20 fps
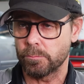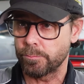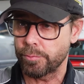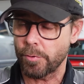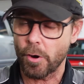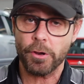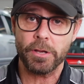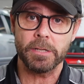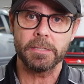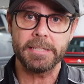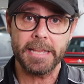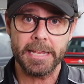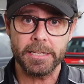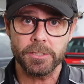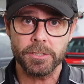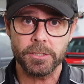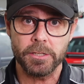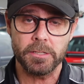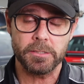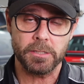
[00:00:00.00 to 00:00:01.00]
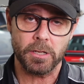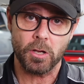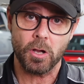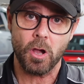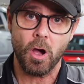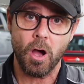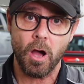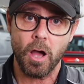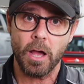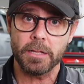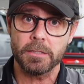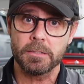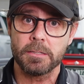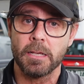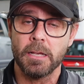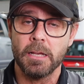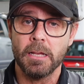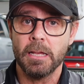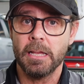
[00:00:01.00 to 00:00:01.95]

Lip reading: broken tensioners and guides,